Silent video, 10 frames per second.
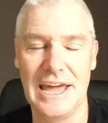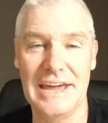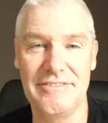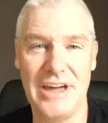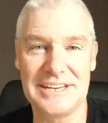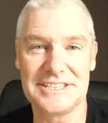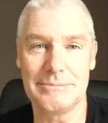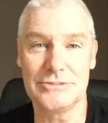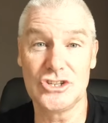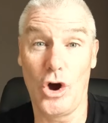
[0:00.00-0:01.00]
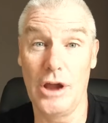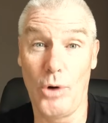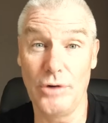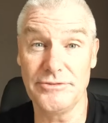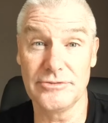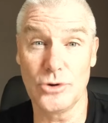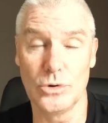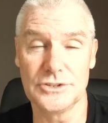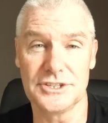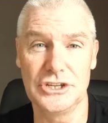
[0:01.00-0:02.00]
have had some time off, of
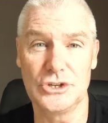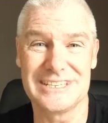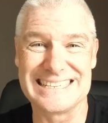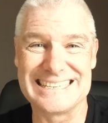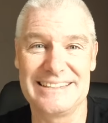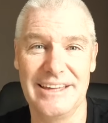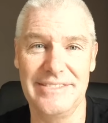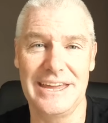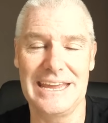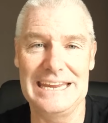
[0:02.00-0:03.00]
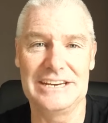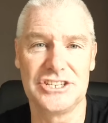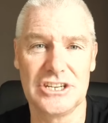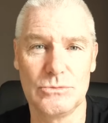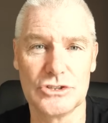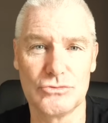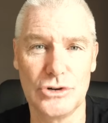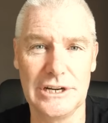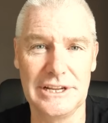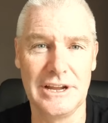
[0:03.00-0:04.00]
course, and you could see that that energy was
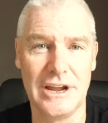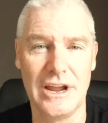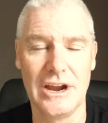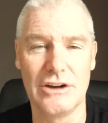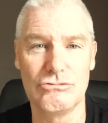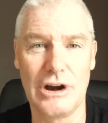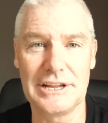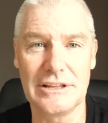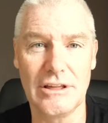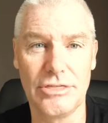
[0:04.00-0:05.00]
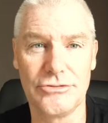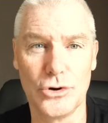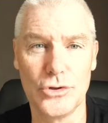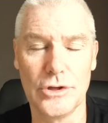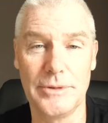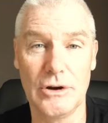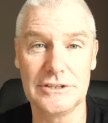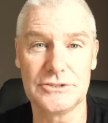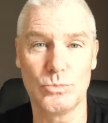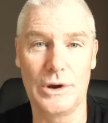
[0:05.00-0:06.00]
really running through them, and I
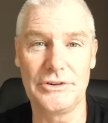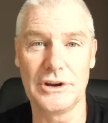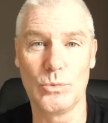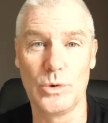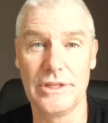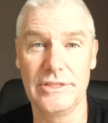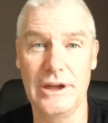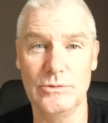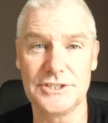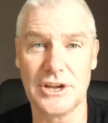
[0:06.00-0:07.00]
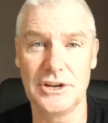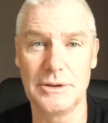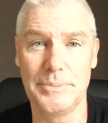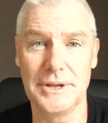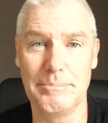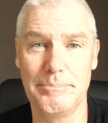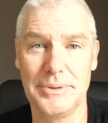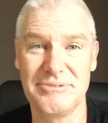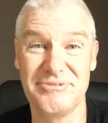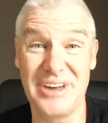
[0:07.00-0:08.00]
was wondering whether that was going to be a
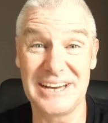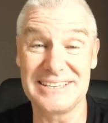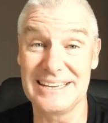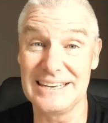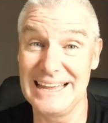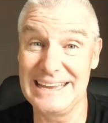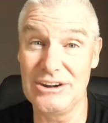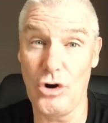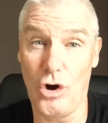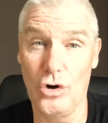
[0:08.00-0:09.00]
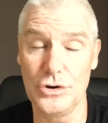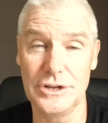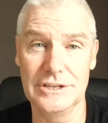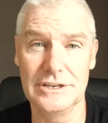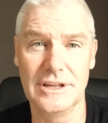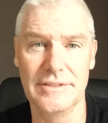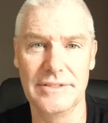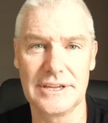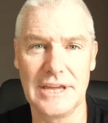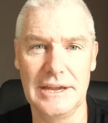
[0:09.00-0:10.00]
big factor later on in
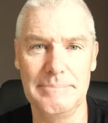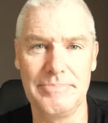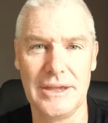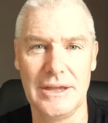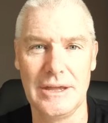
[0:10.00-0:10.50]
the game.